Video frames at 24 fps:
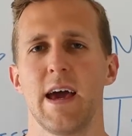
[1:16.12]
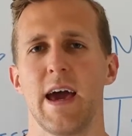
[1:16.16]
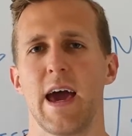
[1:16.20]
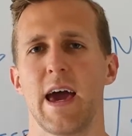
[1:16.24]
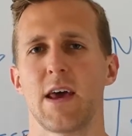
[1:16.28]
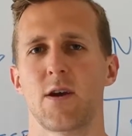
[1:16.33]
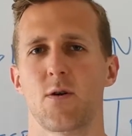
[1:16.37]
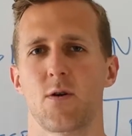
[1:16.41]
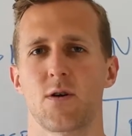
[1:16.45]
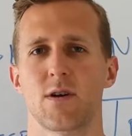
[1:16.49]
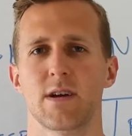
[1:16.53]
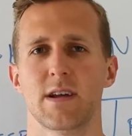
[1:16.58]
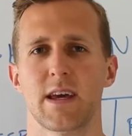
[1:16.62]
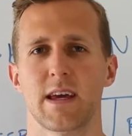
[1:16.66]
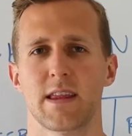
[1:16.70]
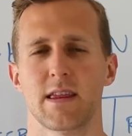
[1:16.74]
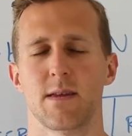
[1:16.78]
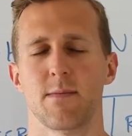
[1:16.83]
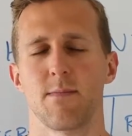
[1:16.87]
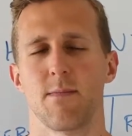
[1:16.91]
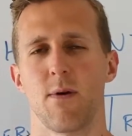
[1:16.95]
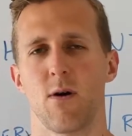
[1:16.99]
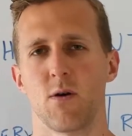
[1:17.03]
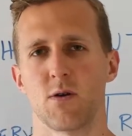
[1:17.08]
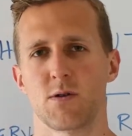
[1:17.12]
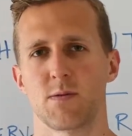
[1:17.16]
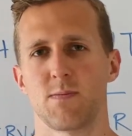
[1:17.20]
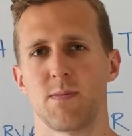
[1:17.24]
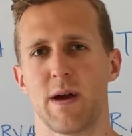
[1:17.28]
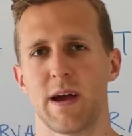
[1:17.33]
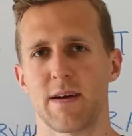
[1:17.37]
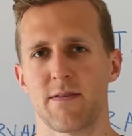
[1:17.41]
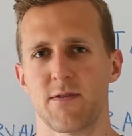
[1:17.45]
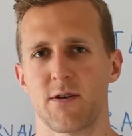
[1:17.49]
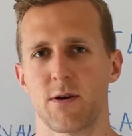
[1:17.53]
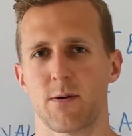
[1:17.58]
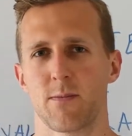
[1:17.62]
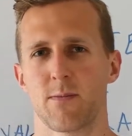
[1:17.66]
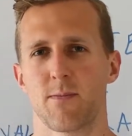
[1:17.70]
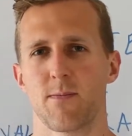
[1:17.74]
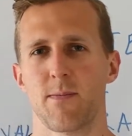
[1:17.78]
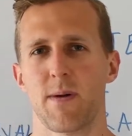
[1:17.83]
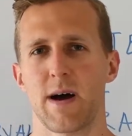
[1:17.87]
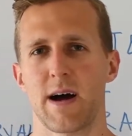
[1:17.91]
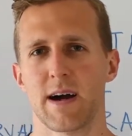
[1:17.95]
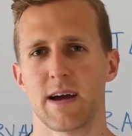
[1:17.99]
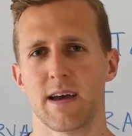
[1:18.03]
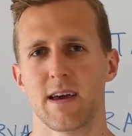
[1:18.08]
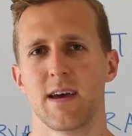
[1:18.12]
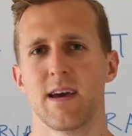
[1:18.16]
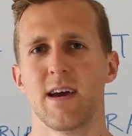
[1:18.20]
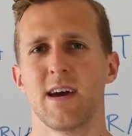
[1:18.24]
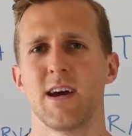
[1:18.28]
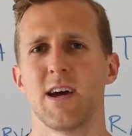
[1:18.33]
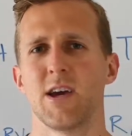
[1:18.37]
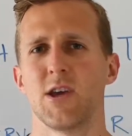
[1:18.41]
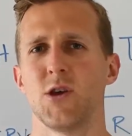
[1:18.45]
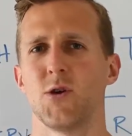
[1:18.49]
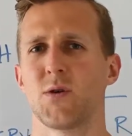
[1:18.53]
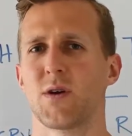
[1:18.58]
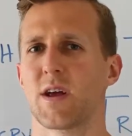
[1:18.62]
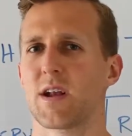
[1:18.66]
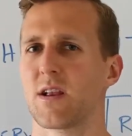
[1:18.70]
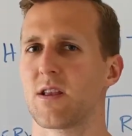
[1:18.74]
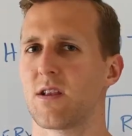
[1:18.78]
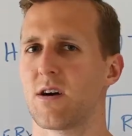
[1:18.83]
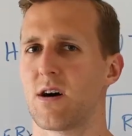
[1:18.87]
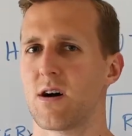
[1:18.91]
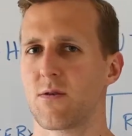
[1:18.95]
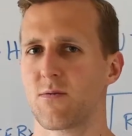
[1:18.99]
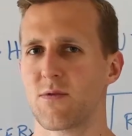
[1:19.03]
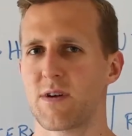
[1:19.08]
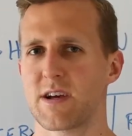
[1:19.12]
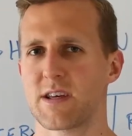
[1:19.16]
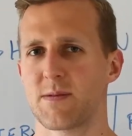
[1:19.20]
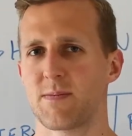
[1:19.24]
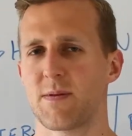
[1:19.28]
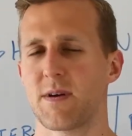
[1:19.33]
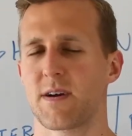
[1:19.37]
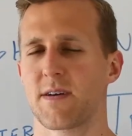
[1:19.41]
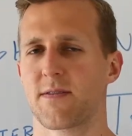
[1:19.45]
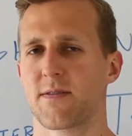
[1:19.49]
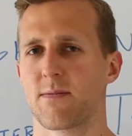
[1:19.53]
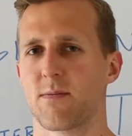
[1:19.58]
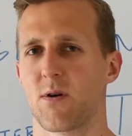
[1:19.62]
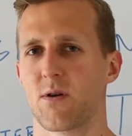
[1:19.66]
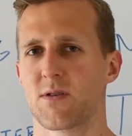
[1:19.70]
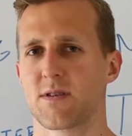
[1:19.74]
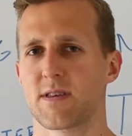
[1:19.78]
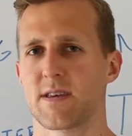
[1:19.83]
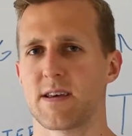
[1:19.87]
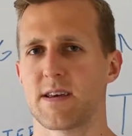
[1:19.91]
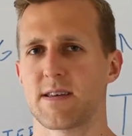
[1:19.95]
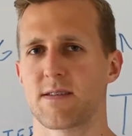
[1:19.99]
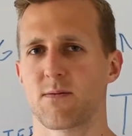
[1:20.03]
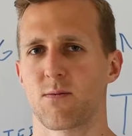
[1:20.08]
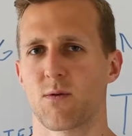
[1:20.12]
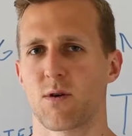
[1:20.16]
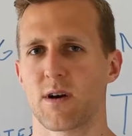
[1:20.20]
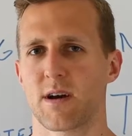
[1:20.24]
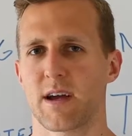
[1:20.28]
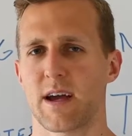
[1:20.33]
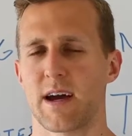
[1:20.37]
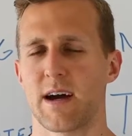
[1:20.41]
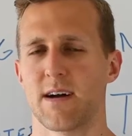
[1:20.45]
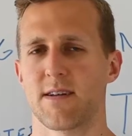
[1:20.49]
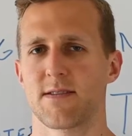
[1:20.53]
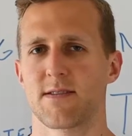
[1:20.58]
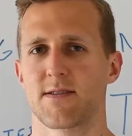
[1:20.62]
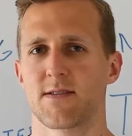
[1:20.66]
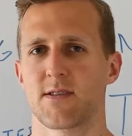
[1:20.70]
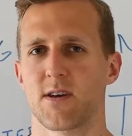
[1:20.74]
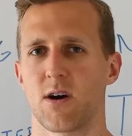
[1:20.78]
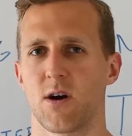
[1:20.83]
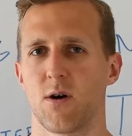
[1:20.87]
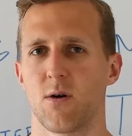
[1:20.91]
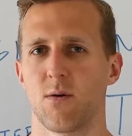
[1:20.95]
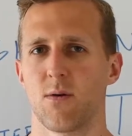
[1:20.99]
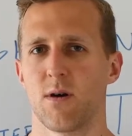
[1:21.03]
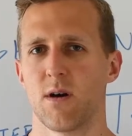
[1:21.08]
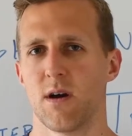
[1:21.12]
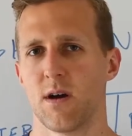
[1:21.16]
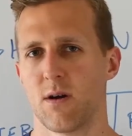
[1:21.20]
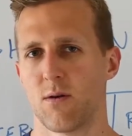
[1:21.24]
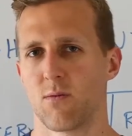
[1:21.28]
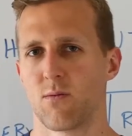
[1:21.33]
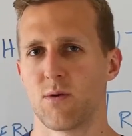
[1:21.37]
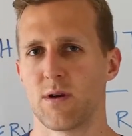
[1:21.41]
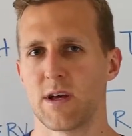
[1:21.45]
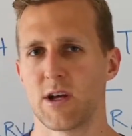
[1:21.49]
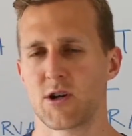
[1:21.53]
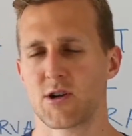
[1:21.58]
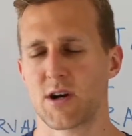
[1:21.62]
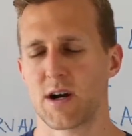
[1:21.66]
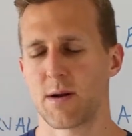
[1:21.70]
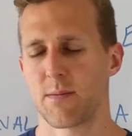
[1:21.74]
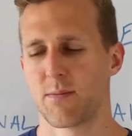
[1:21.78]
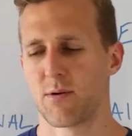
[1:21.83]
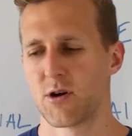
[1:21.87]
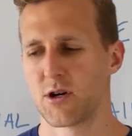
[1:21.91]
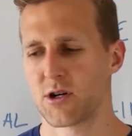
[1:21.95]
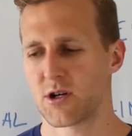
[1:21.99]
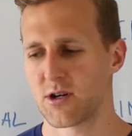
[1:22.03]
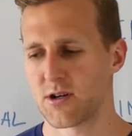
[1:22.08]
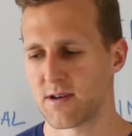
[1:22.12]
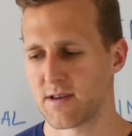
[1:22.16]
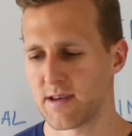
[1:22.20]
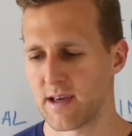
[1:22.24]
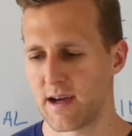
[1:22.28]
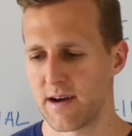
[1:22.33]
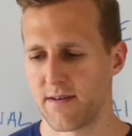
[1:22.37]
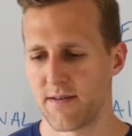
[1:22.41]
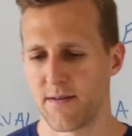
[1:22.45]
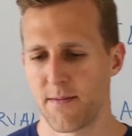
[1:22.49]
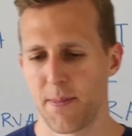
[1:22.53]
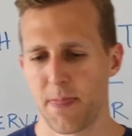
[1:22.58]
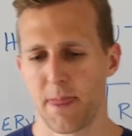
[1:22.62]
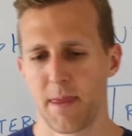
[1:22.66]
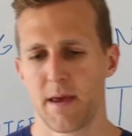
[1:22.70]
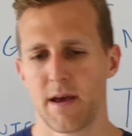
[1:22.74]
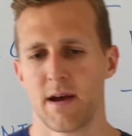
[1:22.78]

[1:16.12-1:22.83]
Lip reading: in order to get the most bang for your buck. You get a long rest period for most of these workouts, so really try to push yourself.